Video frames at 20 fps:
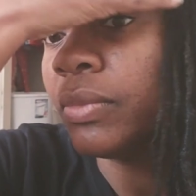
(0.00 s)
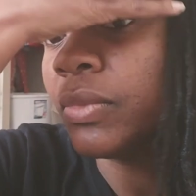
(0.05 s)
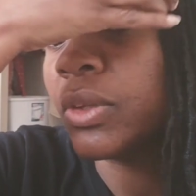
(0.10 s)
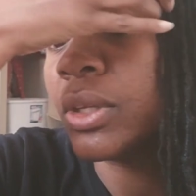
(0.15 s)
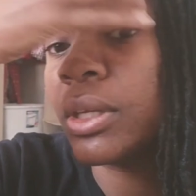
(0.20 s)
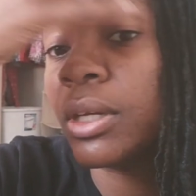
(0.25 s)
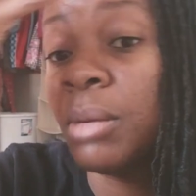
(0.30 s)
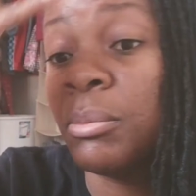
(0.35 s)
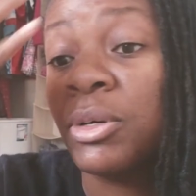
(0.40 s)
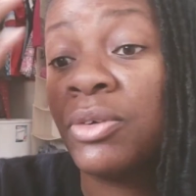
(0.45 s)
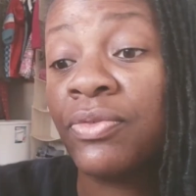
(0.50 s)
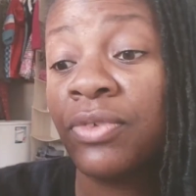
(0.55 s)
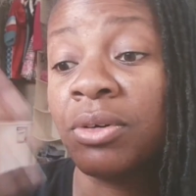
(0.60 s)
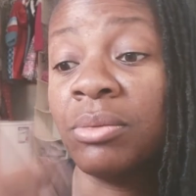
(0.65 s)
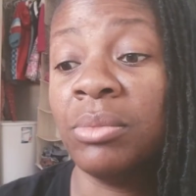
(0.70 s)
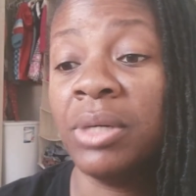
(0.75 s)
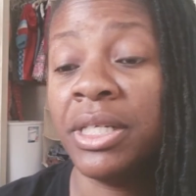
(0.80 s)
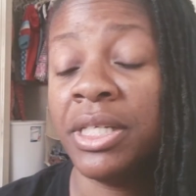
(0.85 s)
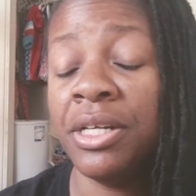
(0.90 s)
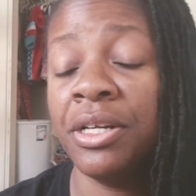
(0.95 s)
I'm a
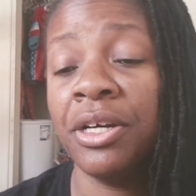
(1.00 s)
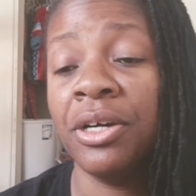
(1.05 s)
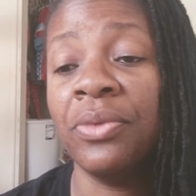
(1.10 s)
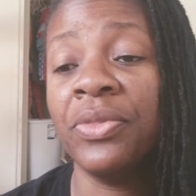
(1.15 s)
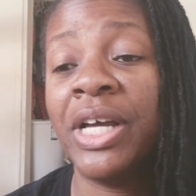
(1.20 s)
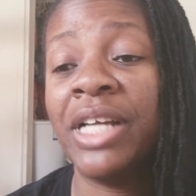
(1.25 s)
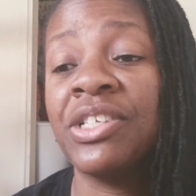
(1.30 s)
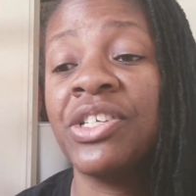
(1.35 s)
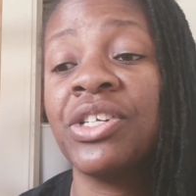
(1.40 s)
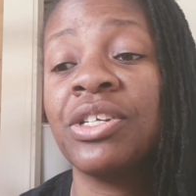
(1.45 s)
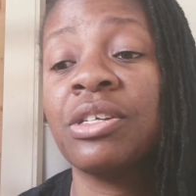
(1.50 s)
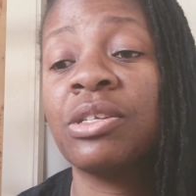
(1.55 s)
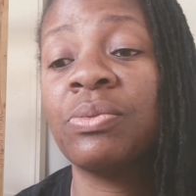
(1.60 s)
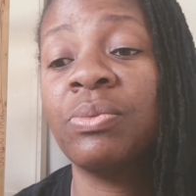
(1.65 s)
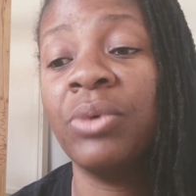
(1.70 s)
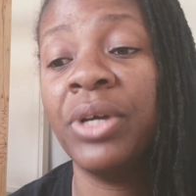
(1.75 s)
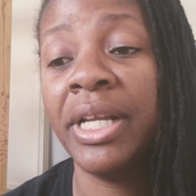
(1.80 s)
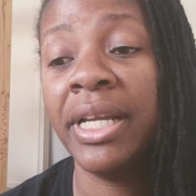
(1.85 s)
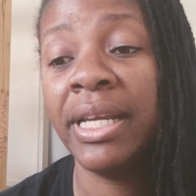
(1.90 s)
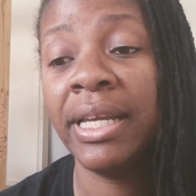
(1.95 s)
firm, that's just
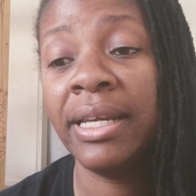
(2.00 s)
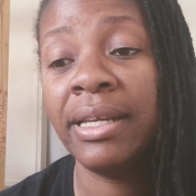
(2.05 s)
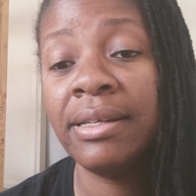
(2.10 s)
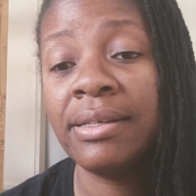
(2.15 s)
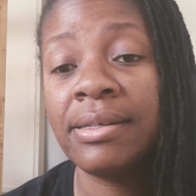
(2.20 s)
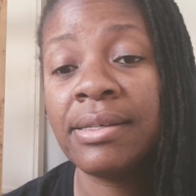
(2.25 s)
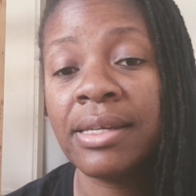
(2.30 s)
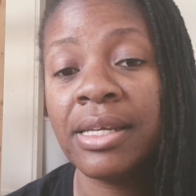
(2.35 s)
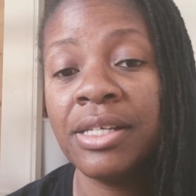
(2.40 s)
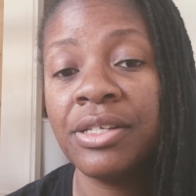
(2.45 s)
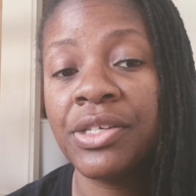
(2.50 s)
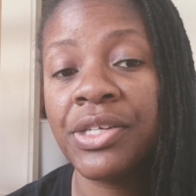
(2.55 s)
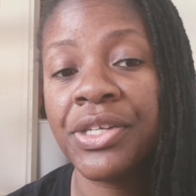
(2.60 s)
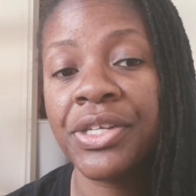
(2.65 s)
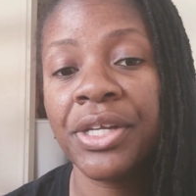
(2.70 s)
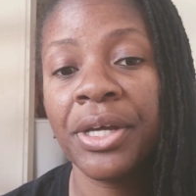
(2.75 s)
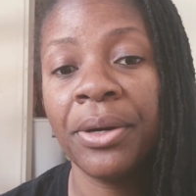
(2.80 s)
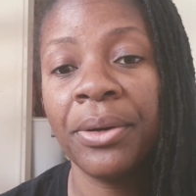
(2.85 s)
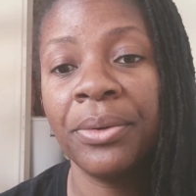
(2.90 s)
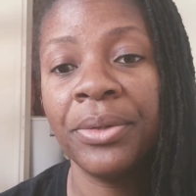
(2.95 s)
what it is. And
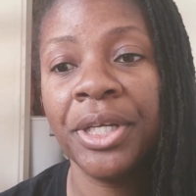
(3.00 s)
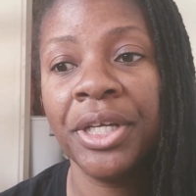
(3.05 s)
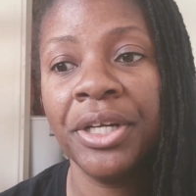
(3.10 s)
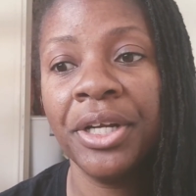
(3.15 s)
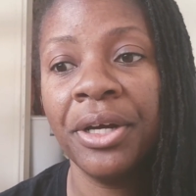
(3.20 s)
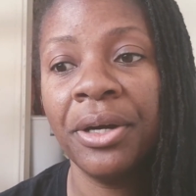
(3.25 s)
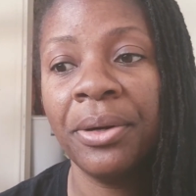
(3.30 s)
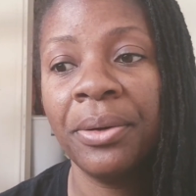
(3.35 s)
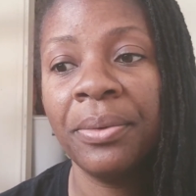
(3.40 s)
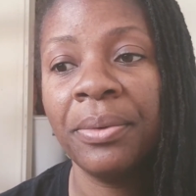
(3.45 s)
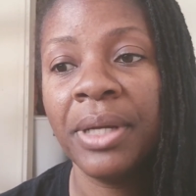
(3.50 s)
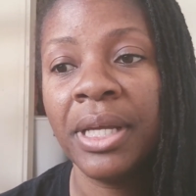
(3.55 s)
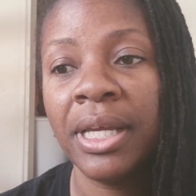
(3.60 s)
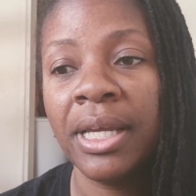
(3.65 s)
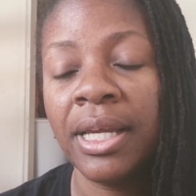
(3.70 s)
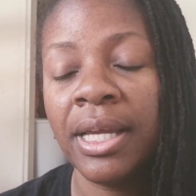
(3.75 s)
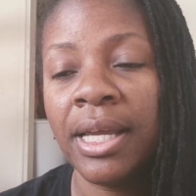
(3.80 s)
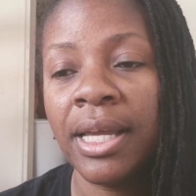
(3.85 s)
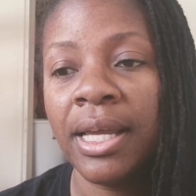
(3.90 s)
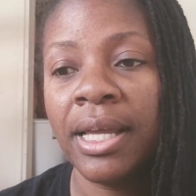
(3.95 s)
so,
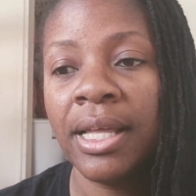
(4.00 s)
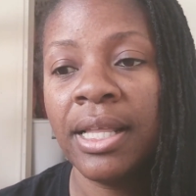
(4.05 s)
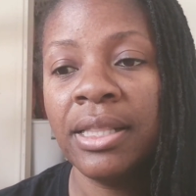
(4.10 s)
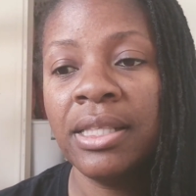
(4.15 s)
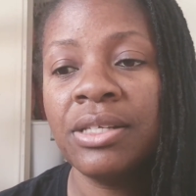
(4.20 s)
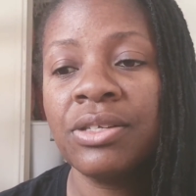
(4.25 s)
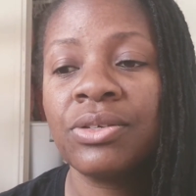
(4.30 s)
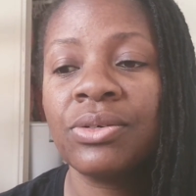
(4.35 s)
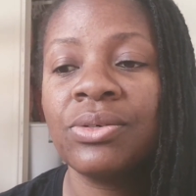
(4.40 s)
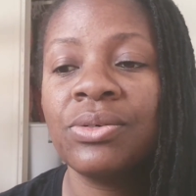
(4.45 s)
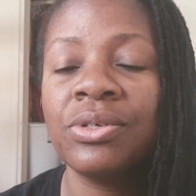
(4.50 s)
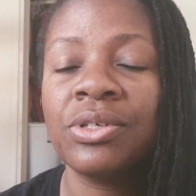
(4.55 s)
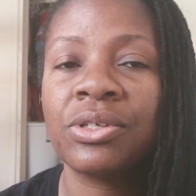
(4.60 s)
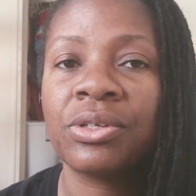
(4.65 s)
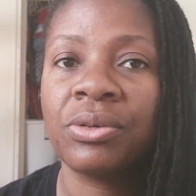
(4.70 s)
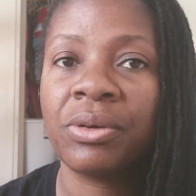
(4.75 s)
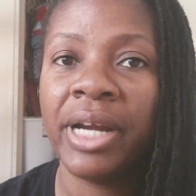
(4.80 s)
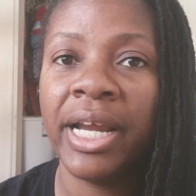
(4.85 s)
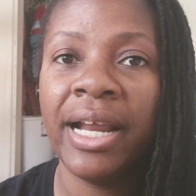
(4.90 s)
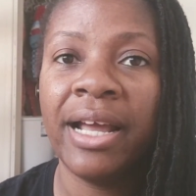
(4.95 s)
this school is
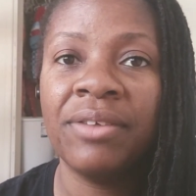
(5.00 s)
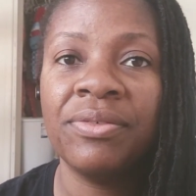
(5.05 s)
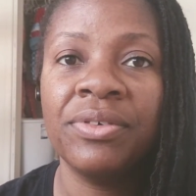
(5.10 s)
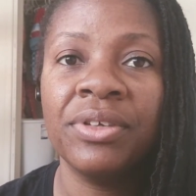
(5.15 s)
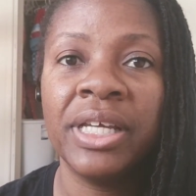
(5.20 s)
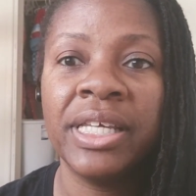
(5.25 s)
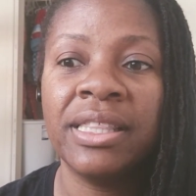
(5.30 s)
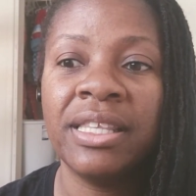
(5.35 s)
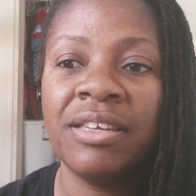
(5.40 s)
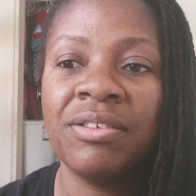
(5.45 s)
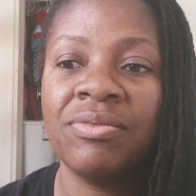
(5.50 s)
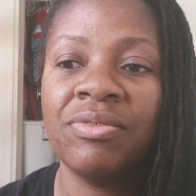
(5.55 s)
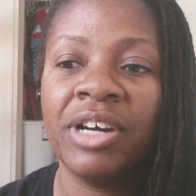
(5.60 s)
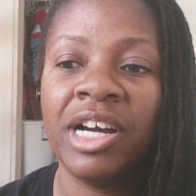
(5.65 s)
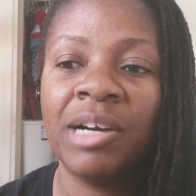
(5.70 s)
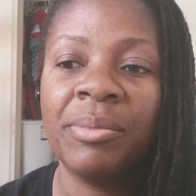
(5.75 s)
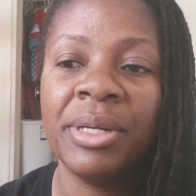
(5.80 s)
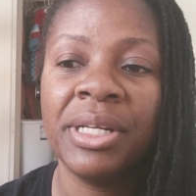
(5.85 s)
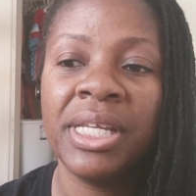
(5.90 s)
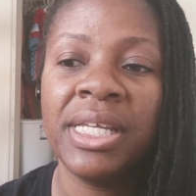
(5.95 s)
great. I feel like the
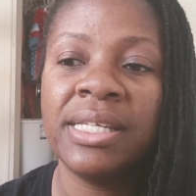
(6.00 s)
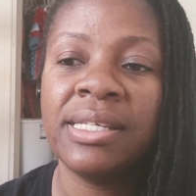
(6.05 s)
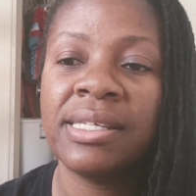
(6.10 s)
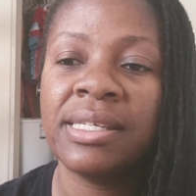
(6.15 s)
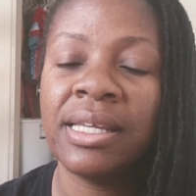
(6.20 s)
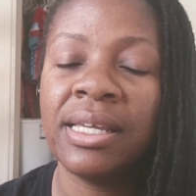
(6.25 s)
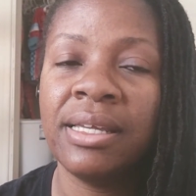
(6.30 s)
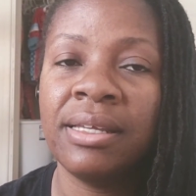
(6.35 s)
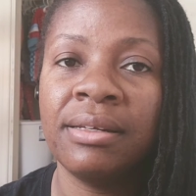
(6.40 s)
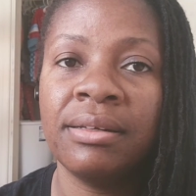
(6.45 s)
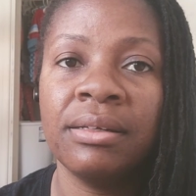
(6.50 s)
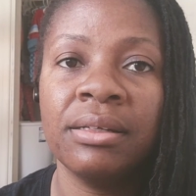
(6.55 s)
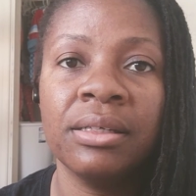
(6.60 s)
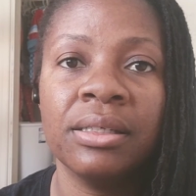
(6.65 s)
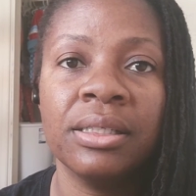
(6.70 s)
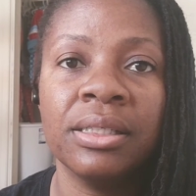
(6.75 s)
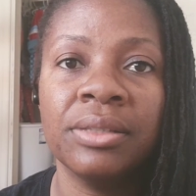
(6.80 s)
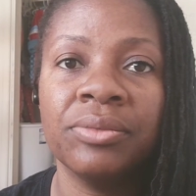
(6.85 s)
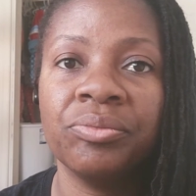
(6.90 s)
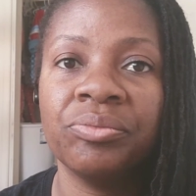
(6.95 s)
environment he's in,
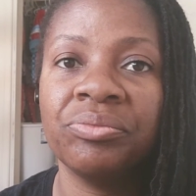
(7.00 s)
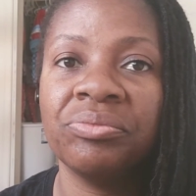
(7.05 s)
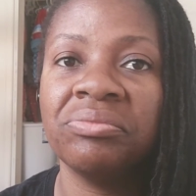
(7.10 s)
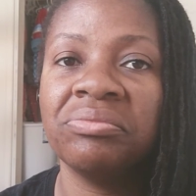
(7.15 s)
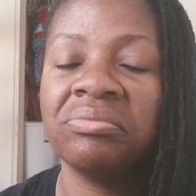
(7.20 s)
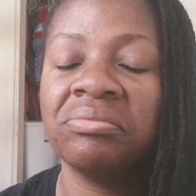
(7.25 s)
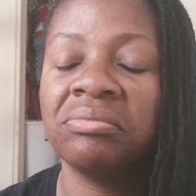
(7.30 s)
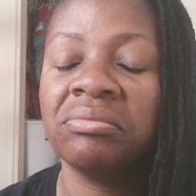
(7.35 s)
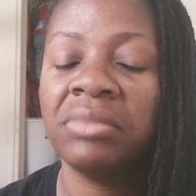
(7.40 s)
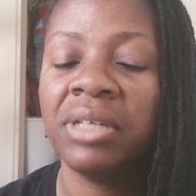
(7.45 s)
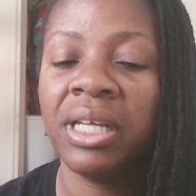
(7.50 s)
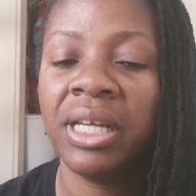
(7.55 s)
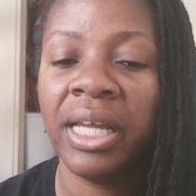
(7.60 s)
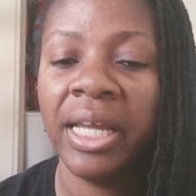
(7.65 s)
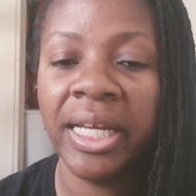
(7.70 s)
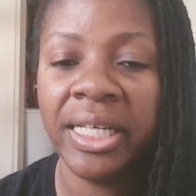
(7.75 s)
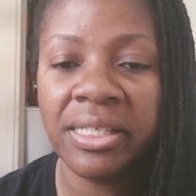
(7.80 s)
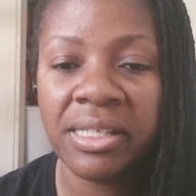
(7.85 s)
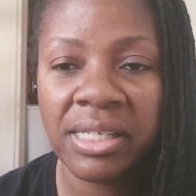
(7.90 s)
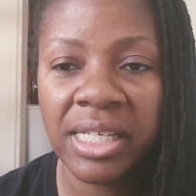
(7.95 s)

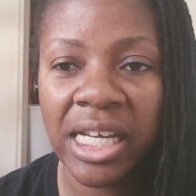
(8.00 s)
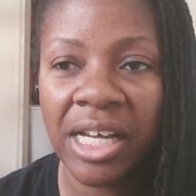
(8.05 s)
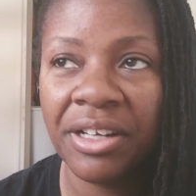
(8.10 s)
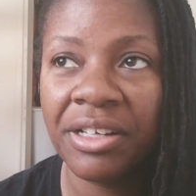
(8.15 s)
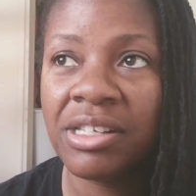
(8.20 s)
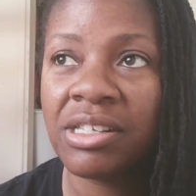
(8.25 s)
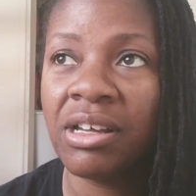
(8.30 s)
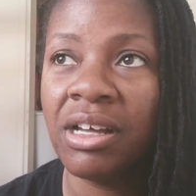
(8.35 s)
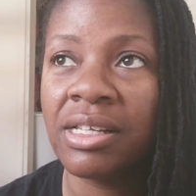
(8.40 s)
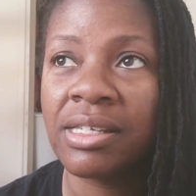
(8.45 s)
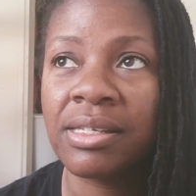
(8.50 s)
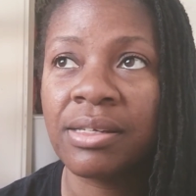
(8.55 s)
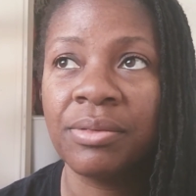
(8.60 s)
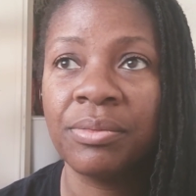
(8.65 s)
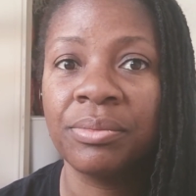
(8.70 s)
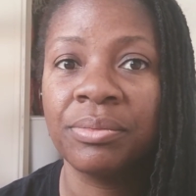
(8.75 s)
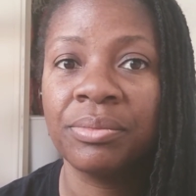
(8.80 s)
hands down, it's awesome.